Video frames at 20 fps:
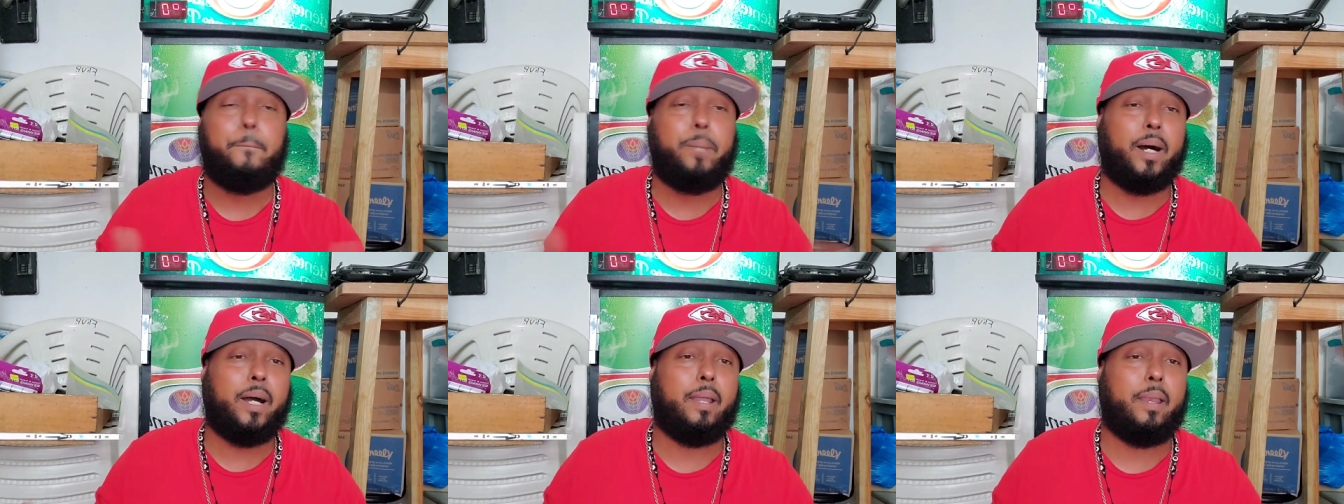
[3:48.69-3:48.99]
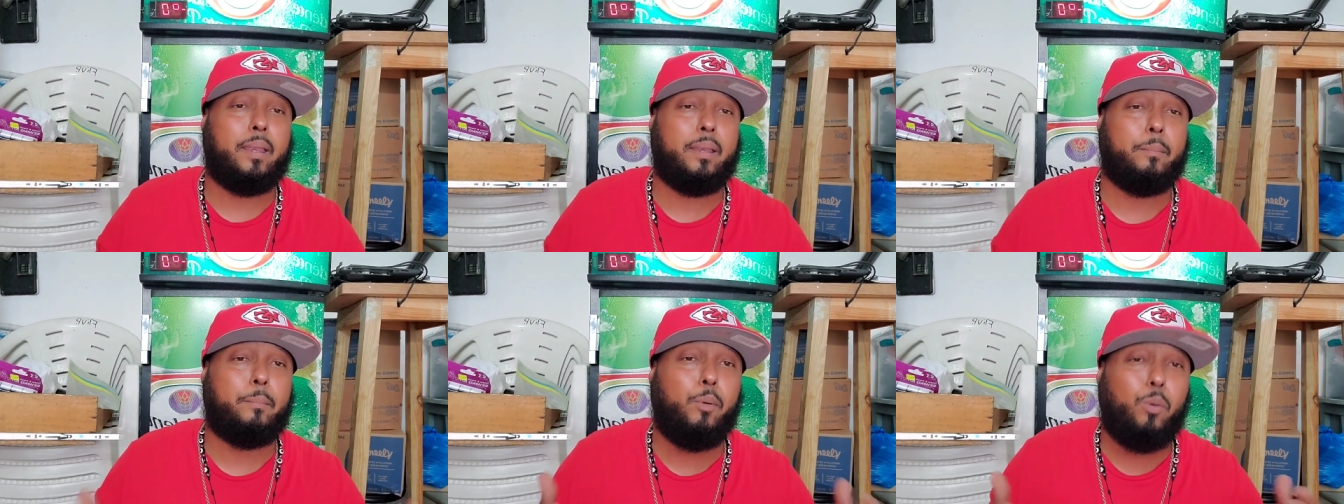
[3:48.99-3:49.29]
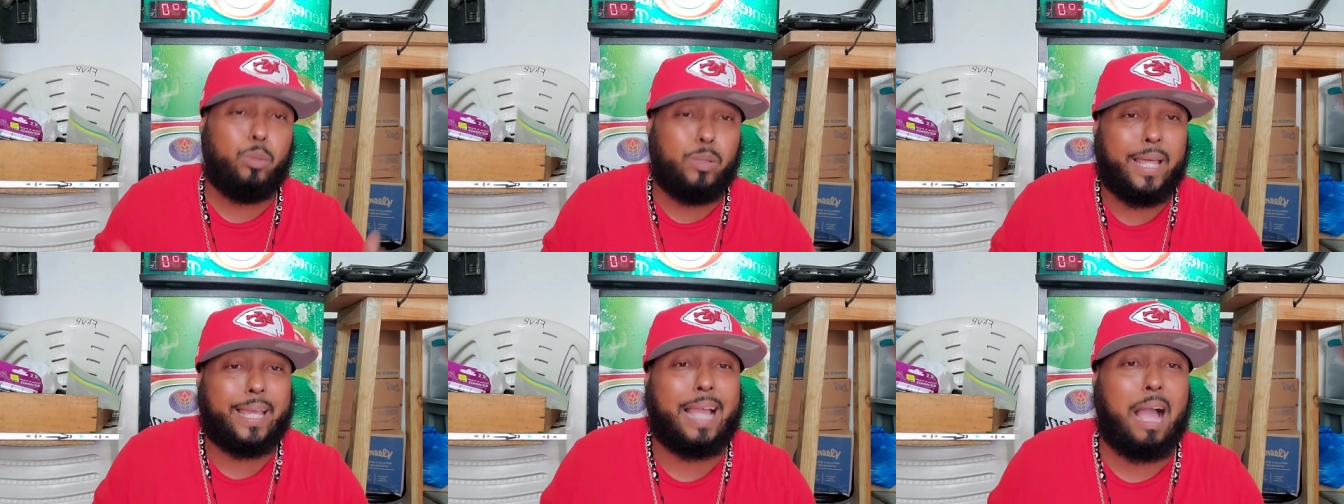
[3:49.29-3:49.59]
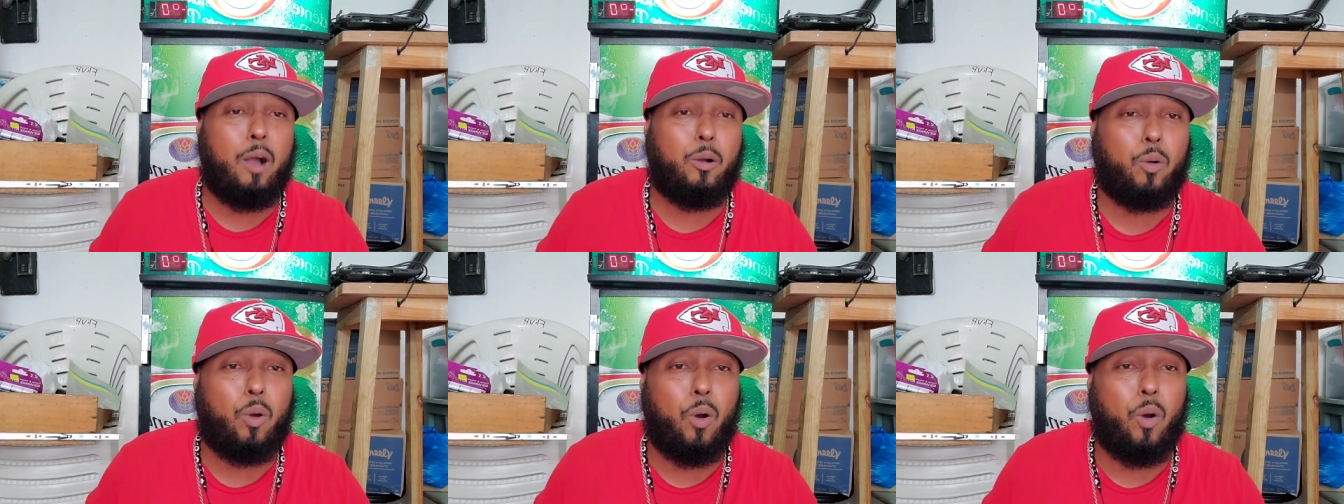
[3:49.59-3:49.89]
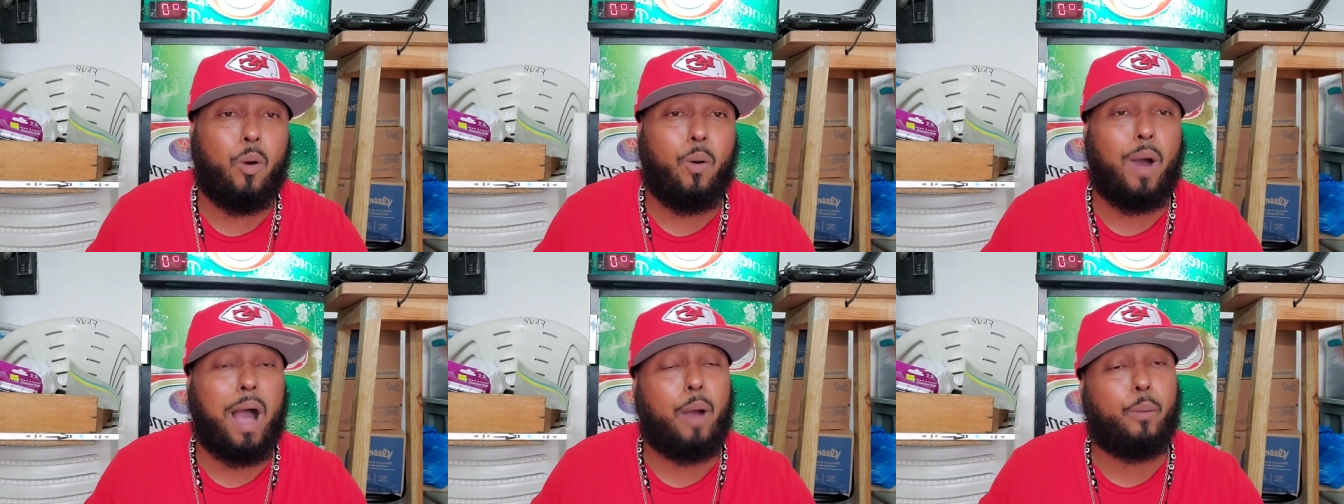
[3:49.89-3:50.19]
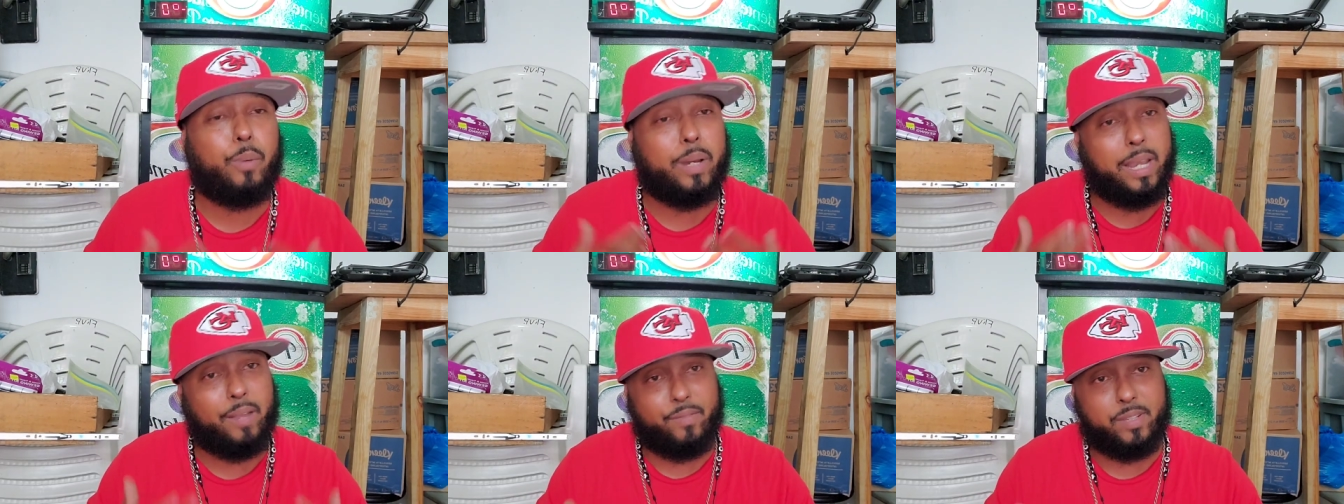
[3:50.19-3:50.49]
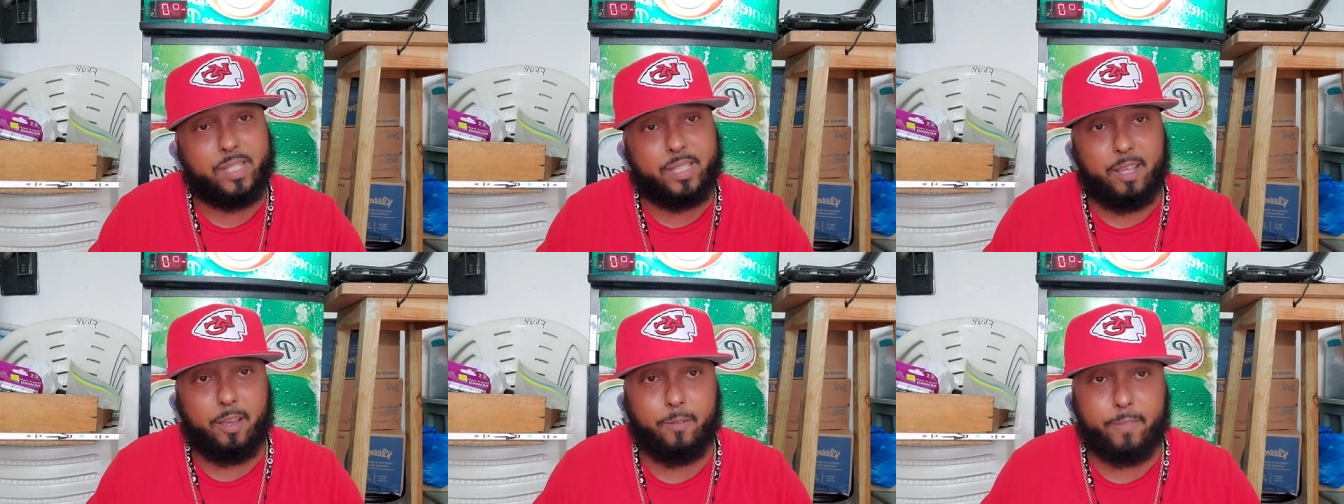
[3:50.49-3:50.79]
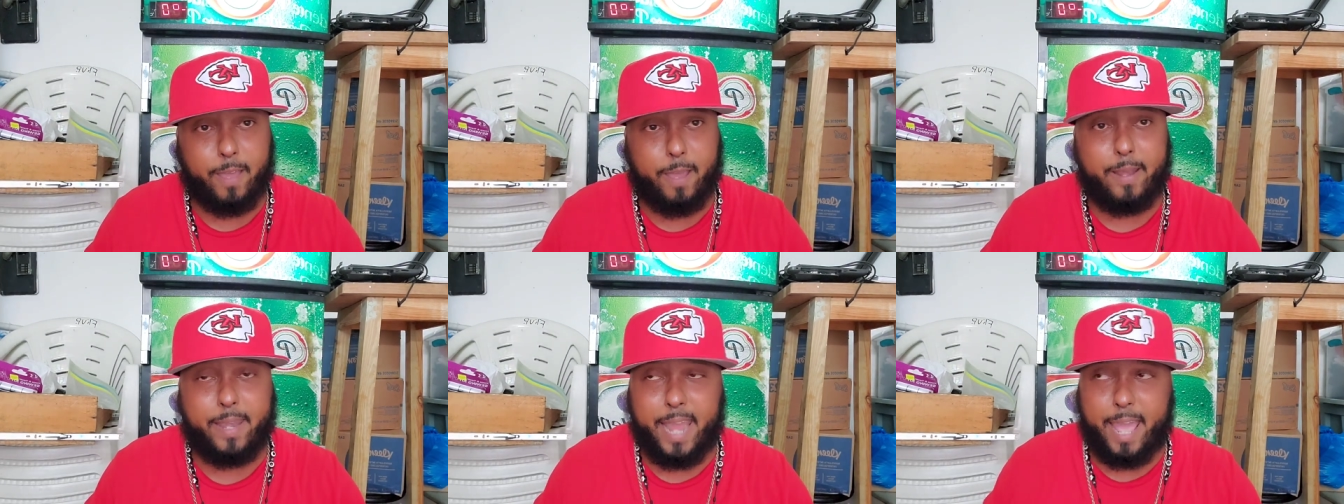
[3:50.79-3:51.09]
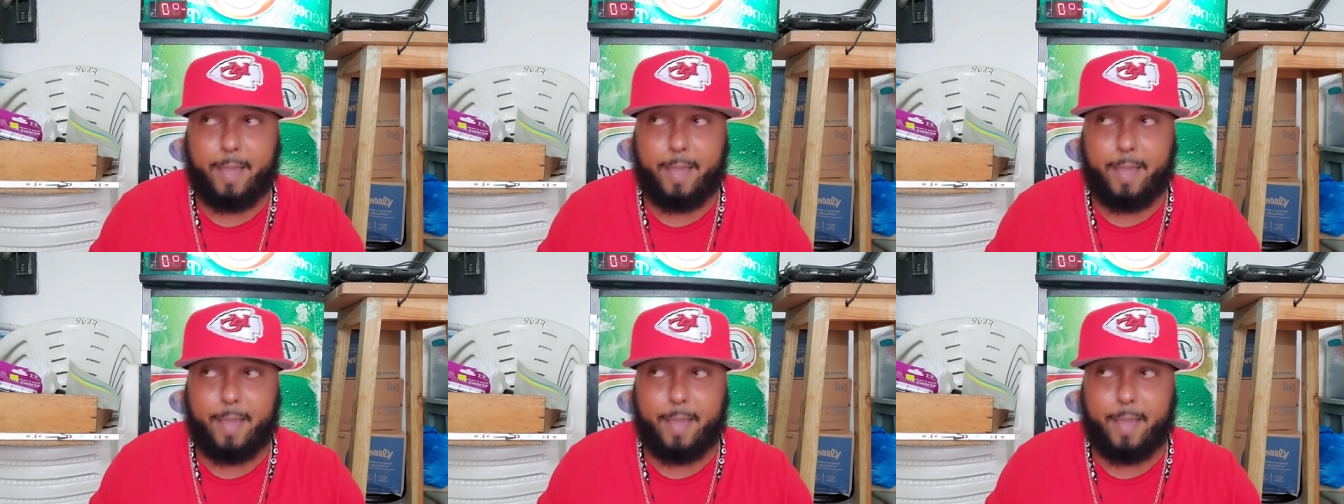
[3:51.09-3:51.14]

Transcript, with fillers: But bootleg alcohol, I would never sell that.